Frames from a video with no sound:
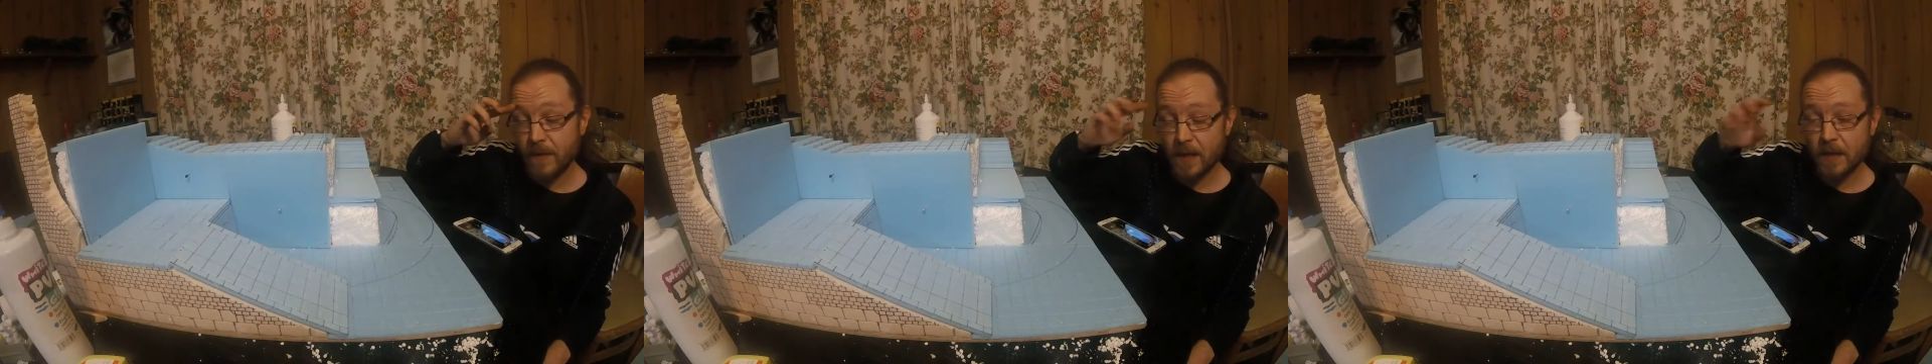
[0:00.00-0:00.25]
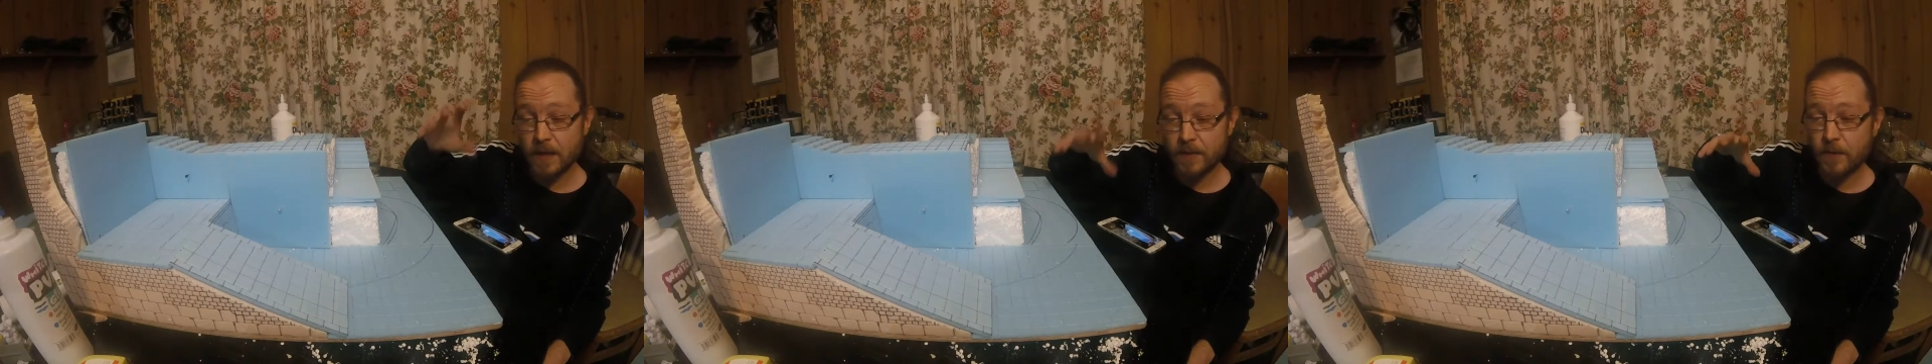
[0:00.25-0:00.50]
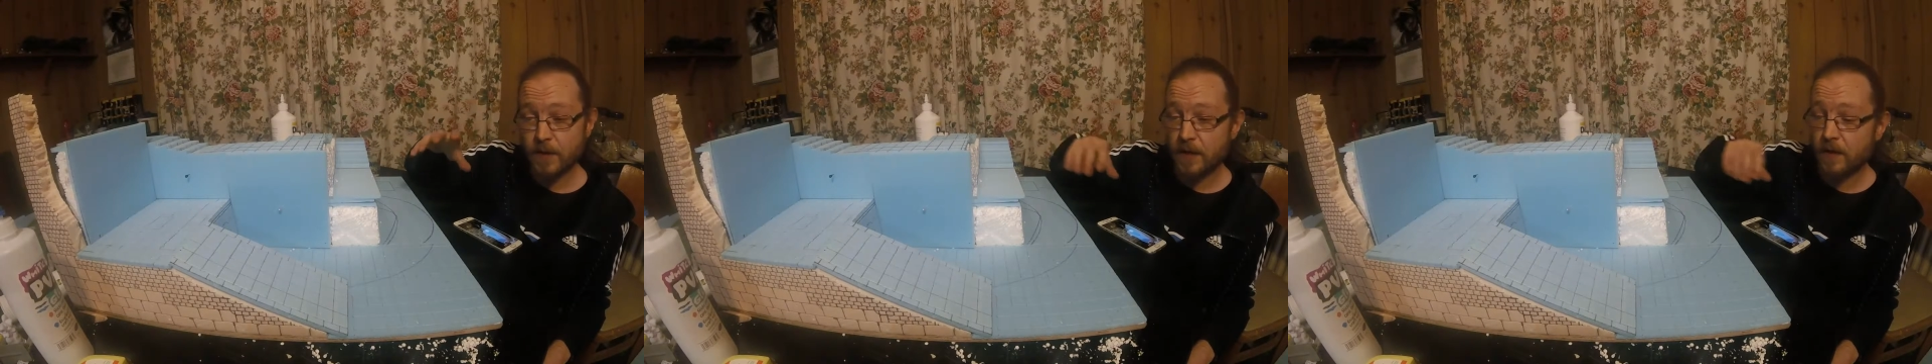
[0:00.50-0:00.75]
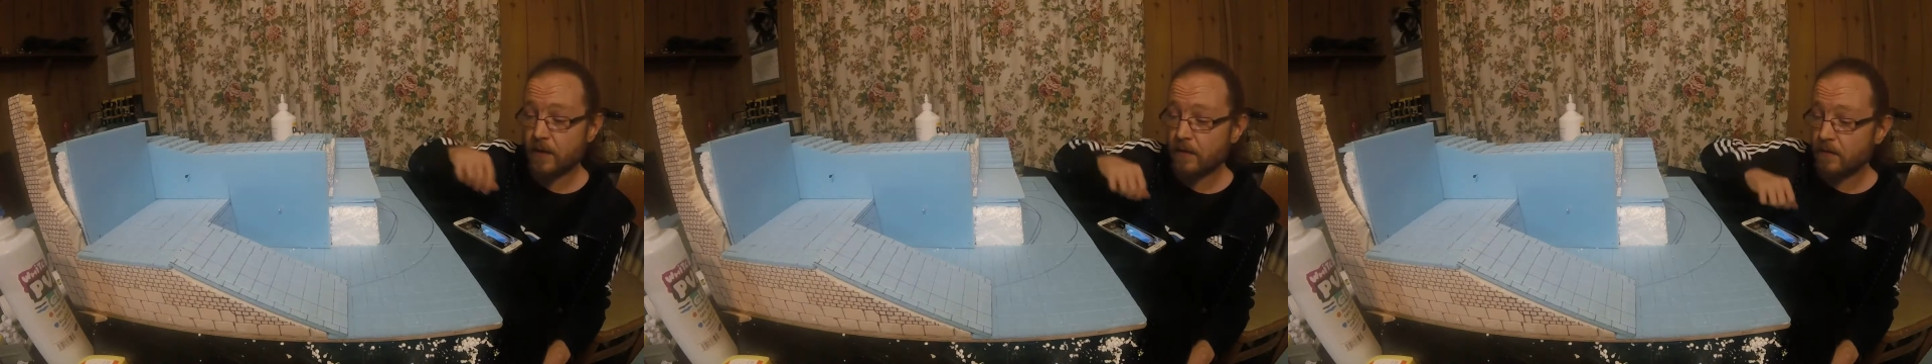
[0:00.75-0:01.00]
and that's why they
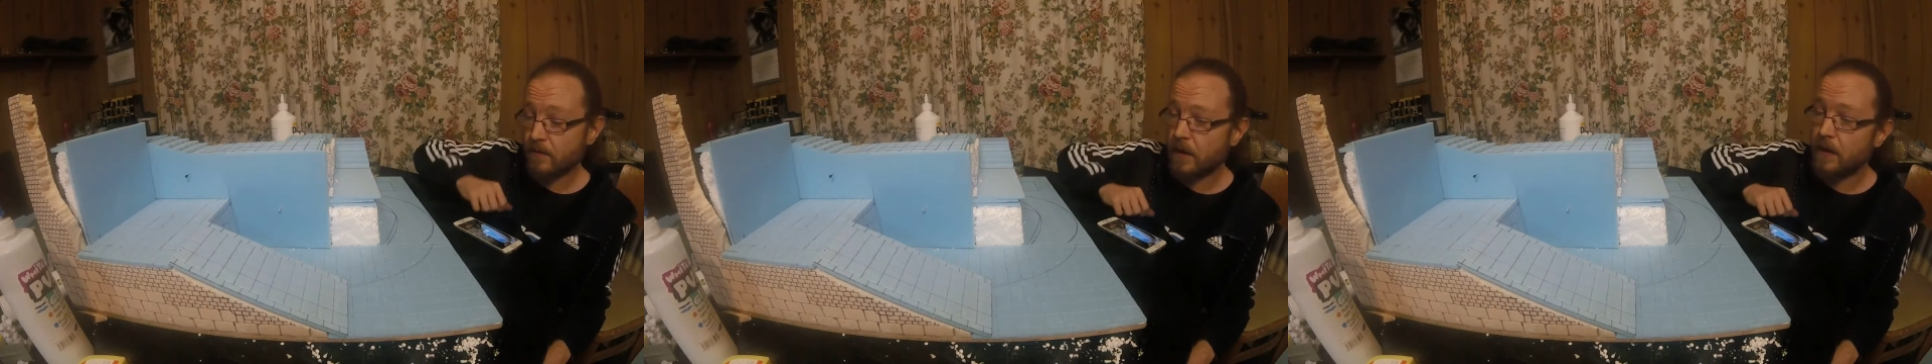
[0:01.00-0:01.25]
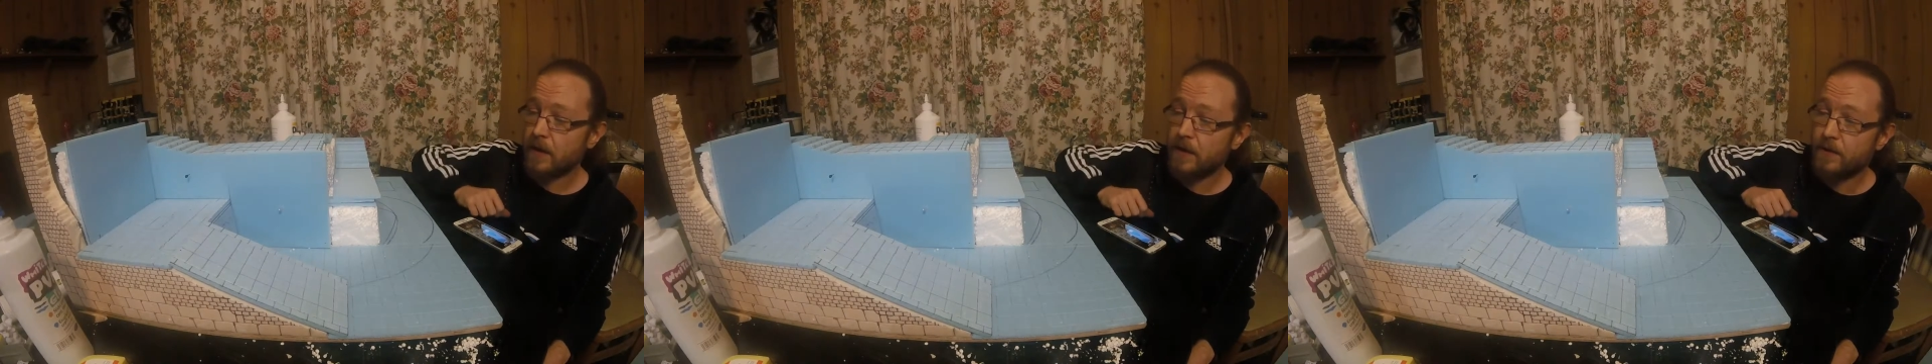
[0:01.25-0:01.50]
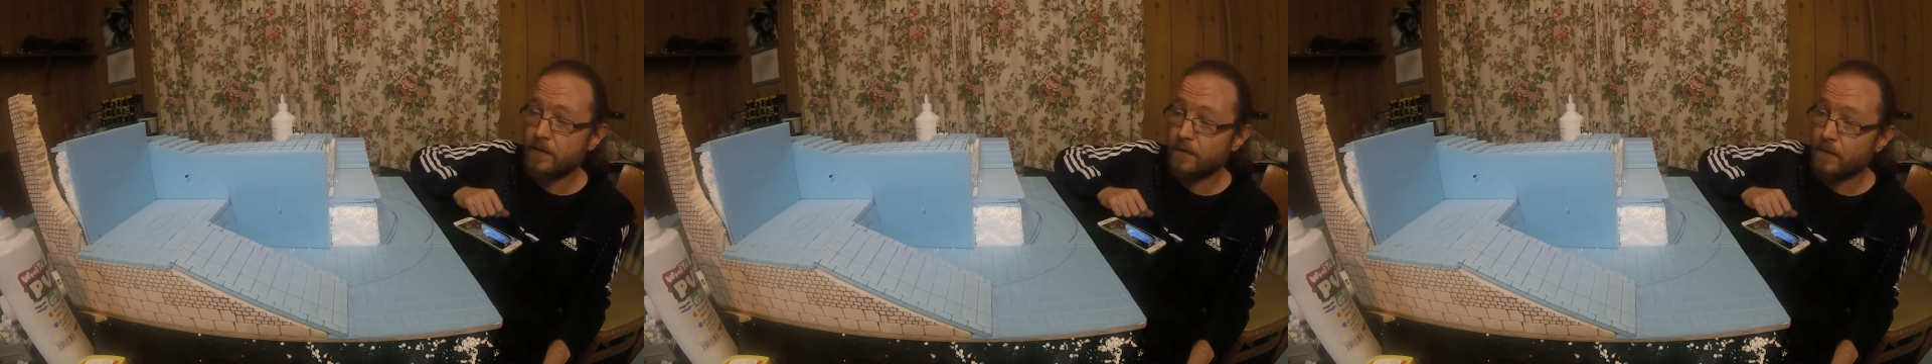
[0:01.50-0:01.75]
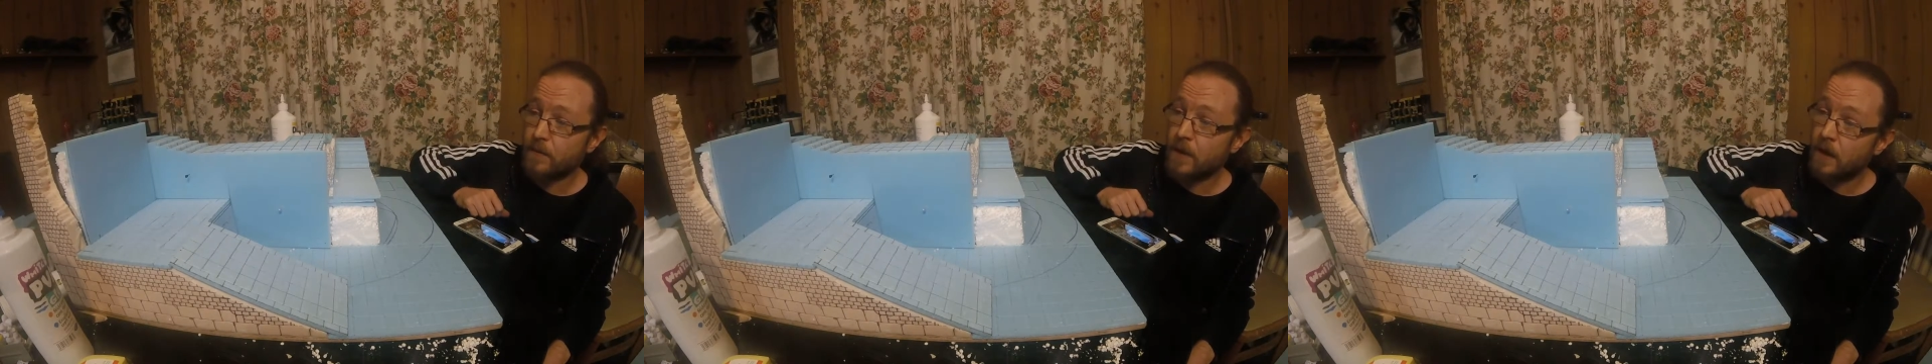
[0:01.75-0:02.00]
look
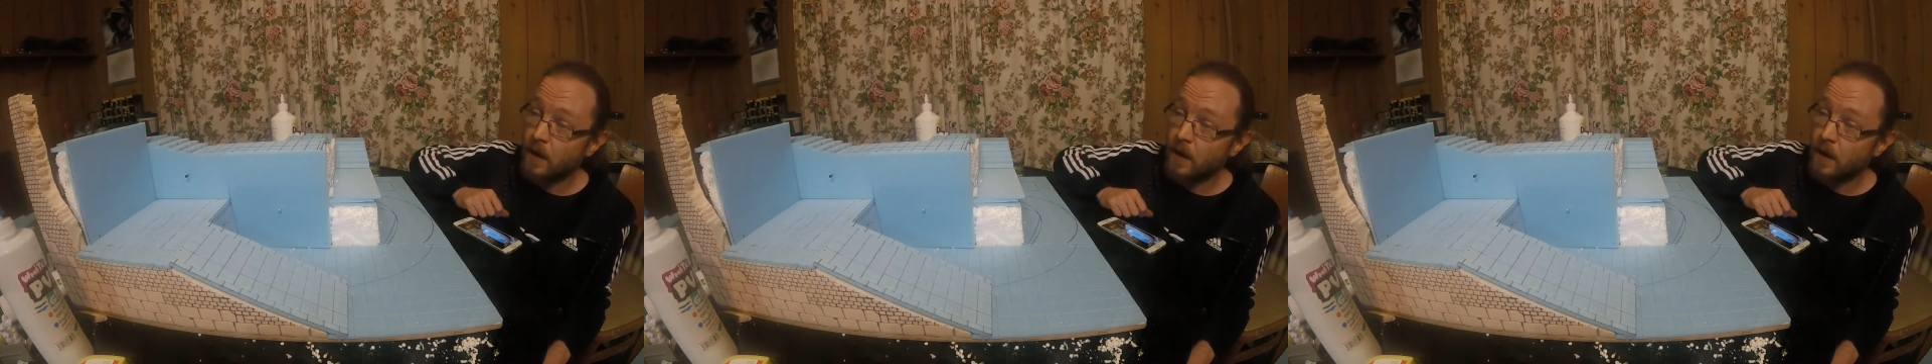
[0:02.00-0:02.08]
uniform.